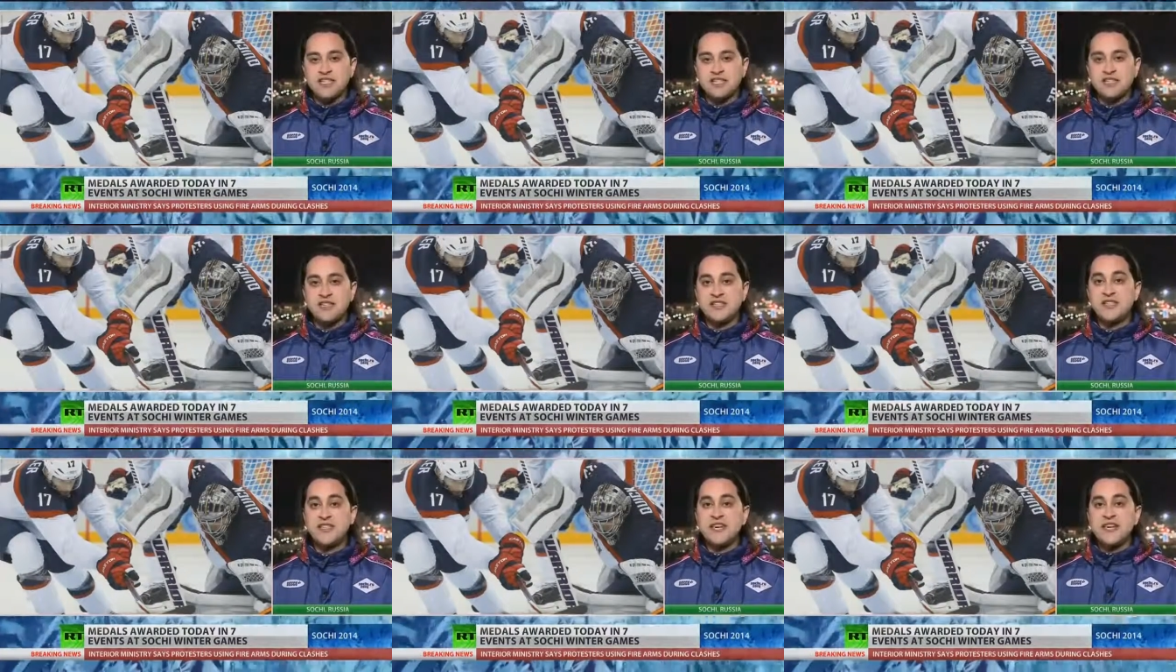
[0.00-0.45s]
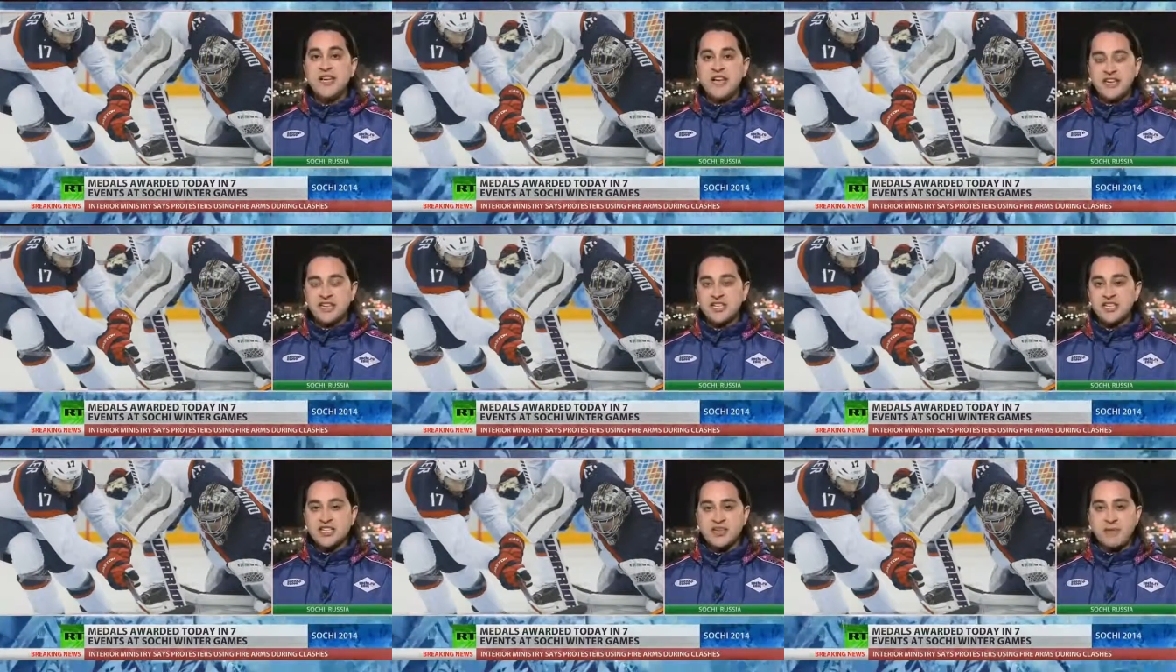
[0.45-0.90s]
And
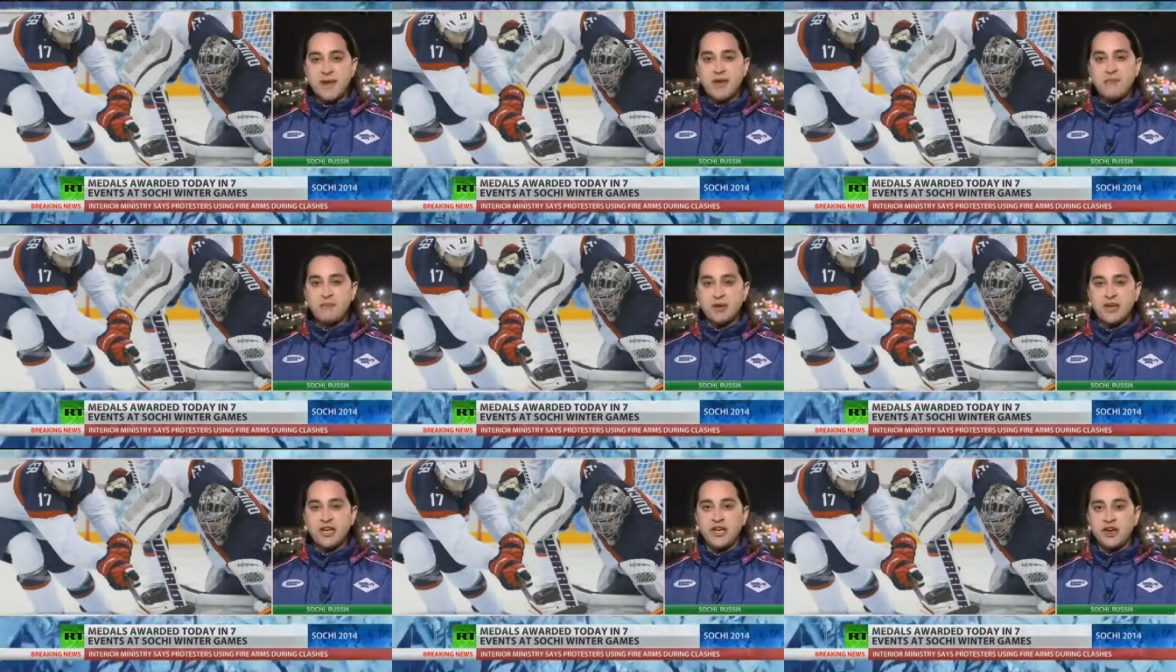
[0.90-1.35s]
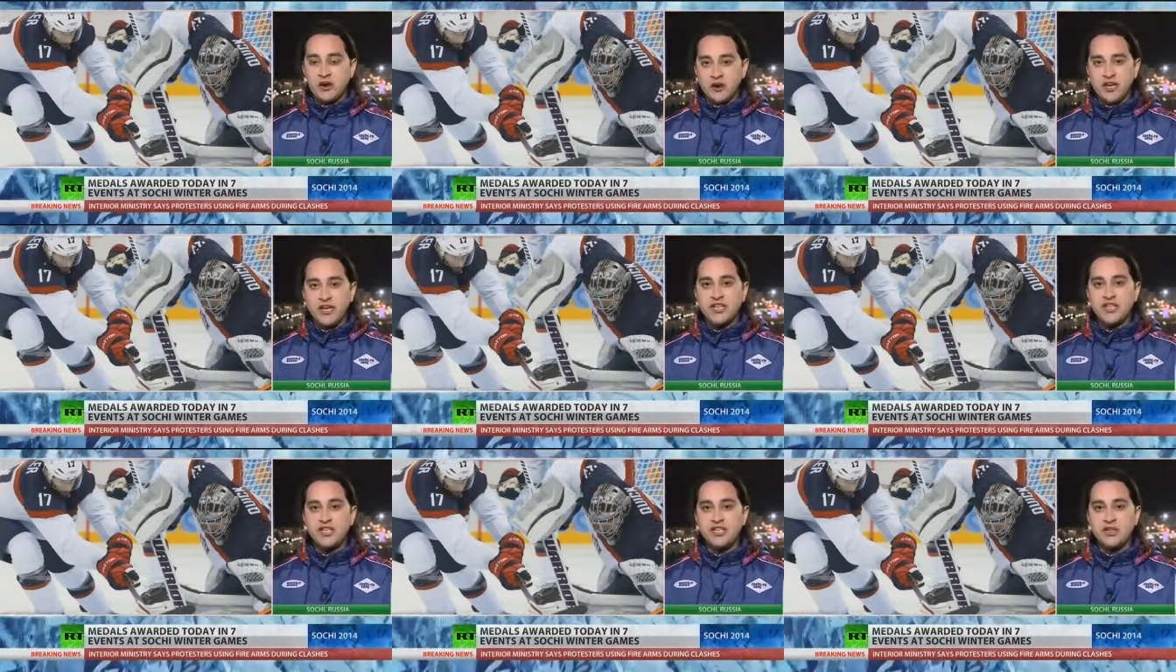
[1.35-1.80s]
it's just about bringing
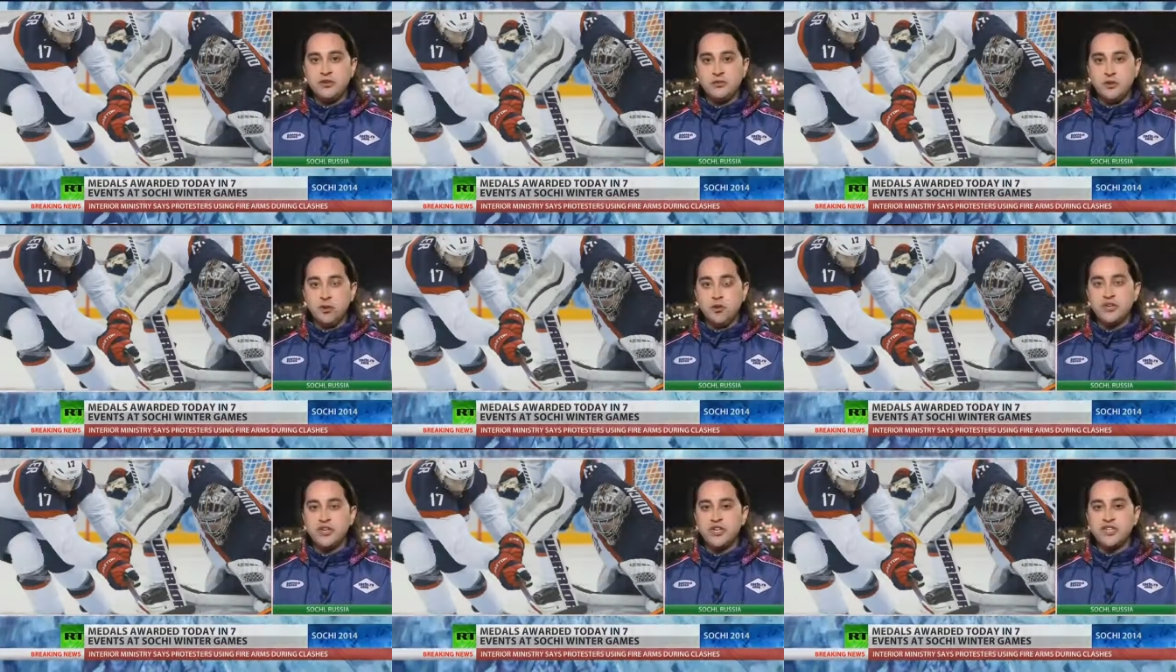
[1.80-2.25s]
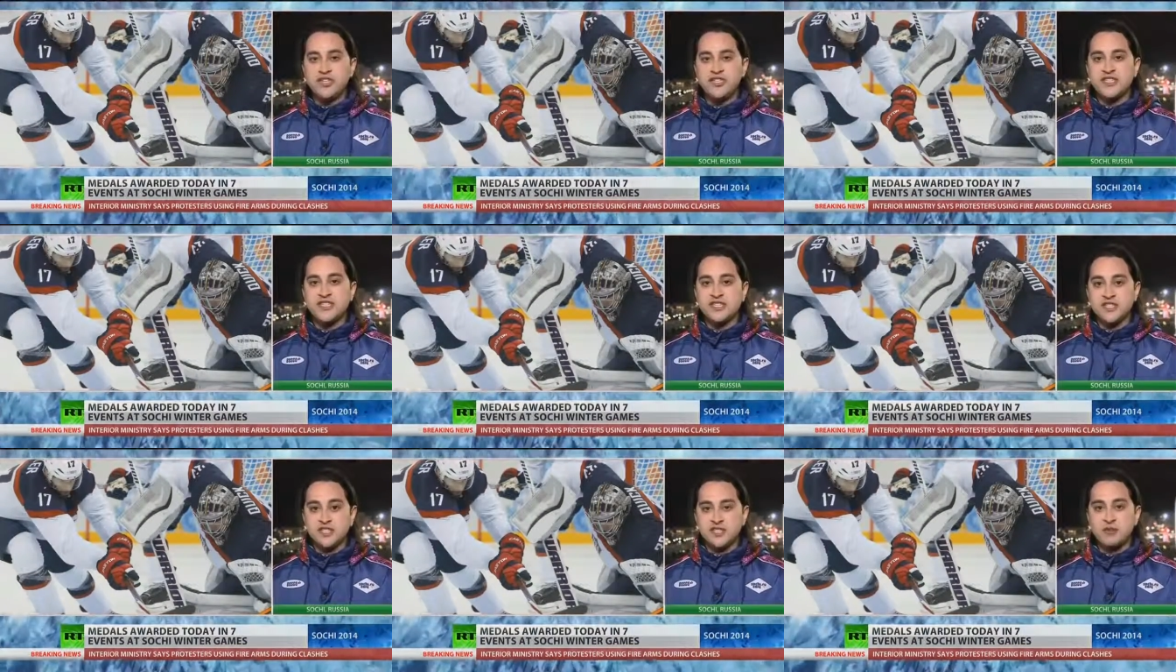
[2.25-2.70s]
hockey to new
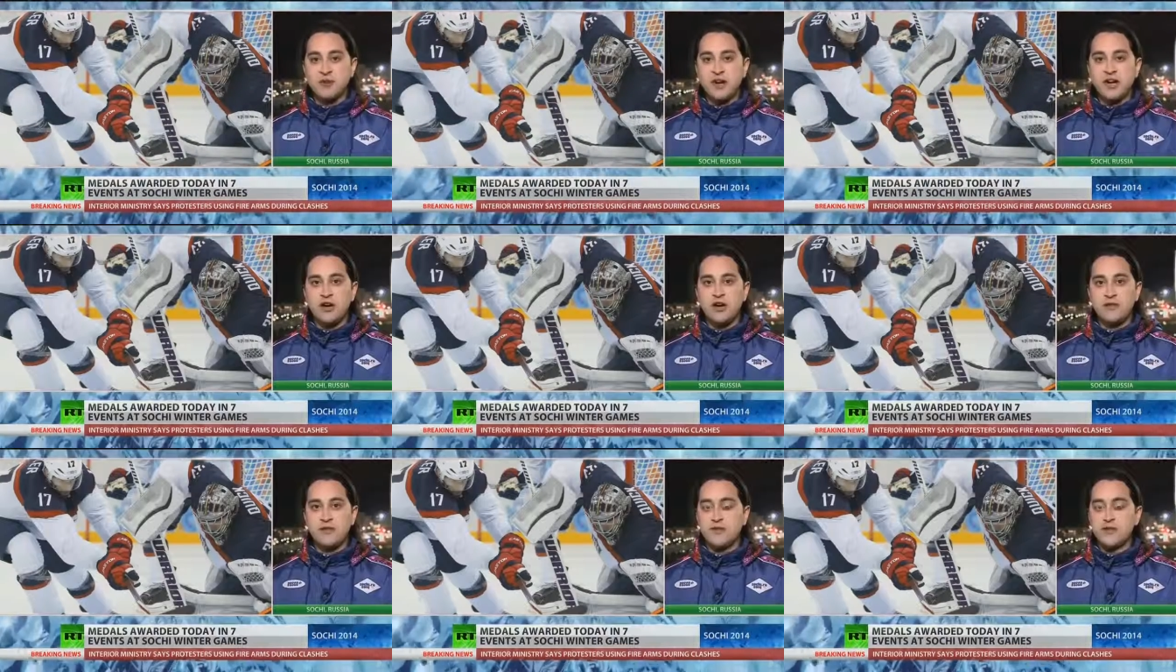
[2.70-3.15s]
audiences as well.